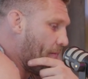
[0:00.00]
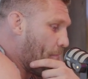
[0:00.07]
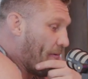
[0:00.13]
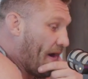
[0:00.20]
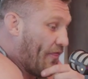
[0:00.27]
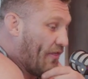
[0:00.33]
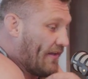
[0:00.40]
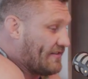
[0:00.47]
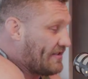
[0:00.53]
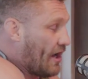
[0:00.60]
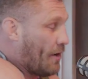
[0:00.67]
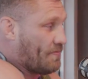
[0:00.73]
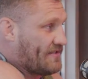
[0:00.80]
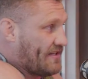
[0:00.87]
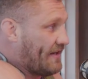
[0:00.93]
I think it's
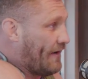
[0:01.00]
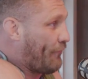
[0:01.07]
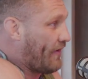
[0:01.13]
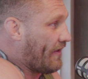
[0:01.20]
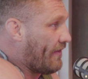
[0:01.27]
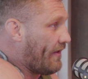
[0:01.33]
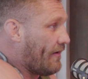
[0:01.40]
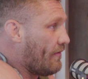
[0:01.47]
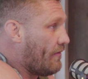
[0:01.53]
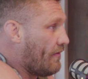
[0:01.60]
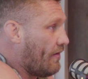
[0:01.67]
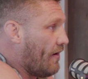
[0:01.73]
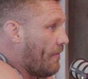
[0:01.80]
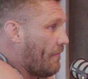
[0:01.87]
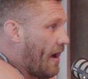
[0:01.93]
helped significantly.
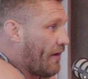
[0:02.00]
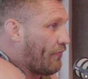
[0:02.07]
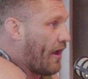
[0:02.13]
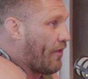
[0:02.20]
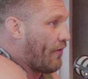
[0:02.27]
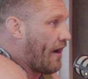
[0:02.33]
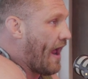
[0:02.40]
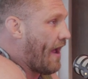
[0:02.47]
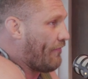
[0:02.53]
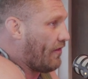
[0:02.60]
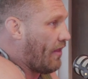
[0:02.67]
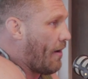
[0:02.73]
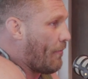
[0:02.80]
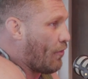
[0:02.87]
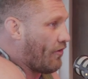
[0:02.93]
I'd rather have a
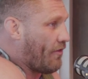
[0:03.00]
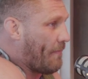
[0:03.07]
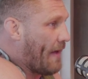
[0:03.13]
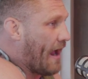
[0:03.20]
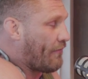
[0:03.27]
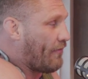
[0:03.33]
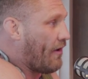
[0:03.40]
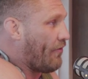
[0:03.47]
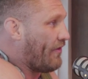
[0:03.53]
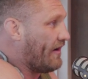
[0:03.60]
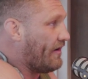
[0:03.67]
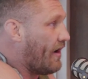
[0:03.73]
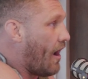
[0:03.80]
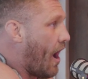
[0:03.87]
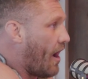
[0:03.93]
lot more of the background
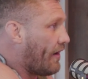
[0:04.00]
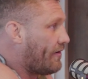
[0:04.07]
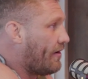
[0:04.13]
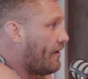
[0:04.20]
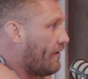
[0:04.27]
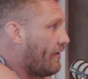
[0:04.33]
than not.